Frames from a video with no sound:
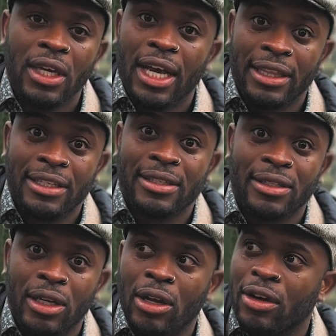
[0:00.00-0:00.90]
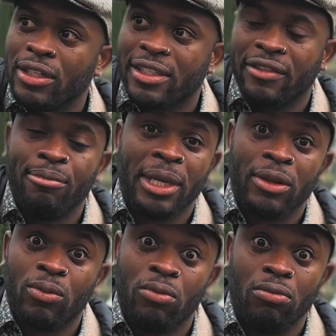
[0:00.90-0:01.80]
And this is the longest I've
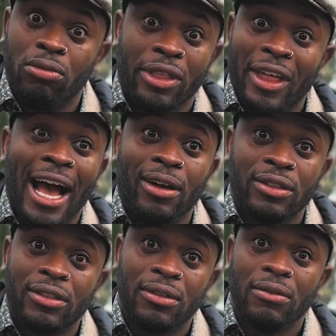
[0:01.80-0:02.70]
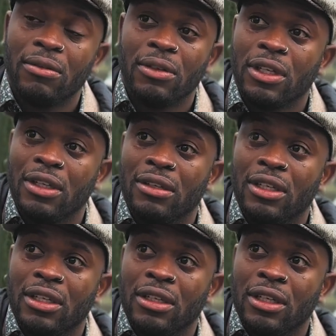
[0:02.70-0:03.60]
been without,
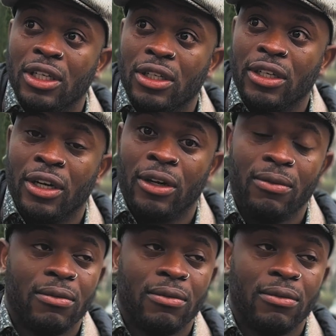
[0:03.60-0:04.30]
you know.